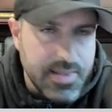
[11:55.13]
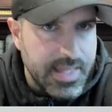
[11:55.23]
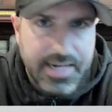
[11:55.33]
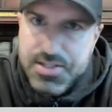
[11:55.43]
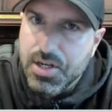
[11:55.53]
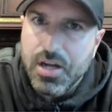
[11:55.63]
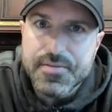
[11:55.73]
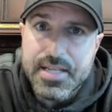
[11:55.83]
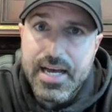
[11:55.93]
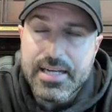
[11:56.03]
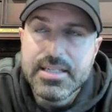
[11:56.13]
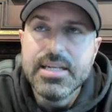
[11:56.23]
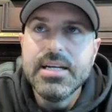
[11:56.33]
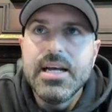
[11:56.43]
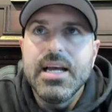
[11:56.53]
That solves that.
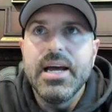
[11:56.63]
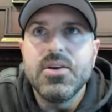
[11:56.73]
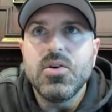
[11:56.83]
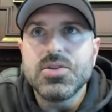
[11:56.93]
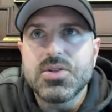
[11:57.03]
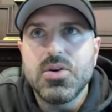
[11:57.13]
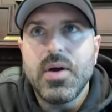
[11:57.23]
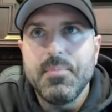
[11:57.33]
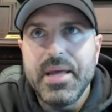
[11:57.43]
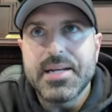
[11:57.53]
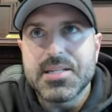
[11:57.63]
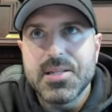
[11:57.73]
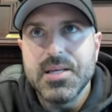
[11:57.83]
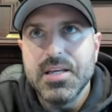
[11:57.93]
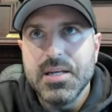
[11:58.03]
And it also makes
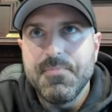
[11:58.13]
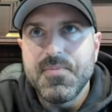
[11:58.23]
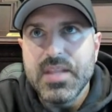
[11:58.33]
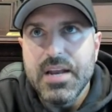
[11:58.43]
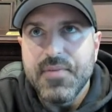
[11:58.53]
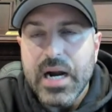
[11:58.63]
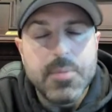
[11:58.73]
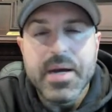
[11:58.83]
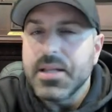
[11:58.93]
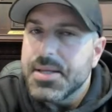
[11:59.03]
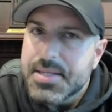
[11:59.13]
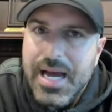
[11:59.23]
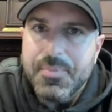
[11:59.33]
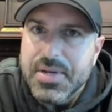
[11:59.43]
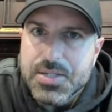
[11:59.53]
the environmentalists
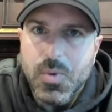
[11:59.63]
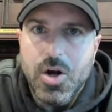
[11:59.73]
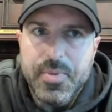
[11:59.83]
happy as well,